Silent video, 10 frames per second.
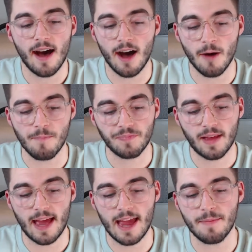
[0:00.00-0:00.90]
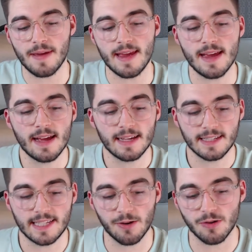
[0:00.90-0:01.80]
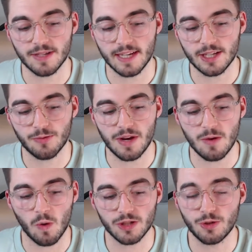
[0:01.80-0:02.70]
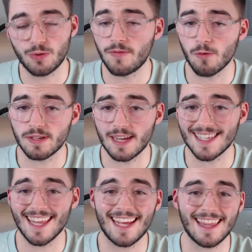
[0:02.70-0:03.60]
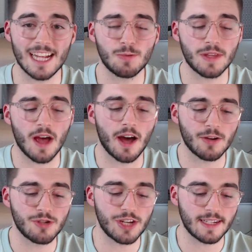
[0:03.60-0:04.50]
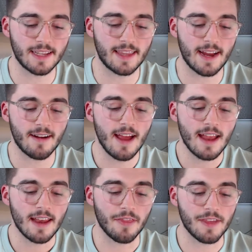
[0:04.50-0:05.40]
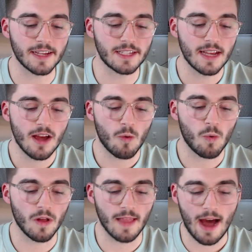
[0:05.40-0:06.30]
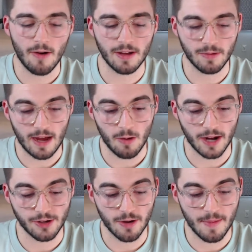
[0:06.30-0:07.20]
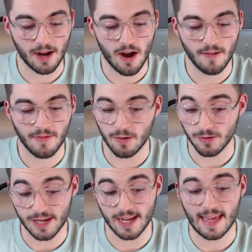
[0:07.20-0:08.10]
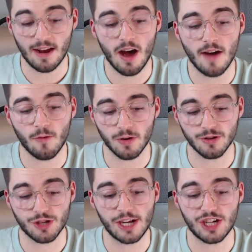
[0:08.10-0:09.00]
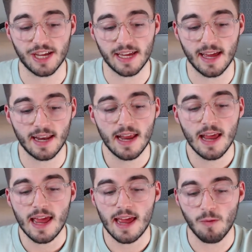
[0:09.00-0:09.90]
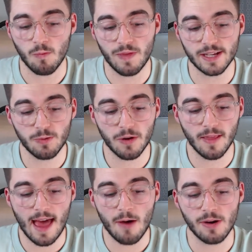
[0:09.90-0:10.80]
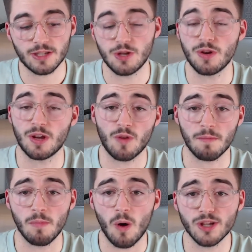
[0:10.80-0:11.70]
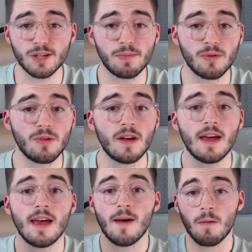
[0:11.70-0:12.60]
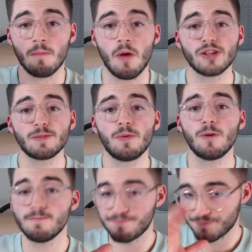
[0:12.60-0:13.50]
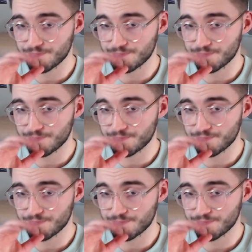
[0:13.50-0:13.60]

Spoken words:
AB0631234 test lane? That's what the auto-jig did there. Now this will allow it. Now when I turn it back off, it'll take that off or it'll change it again. This will allow it so you can run multiple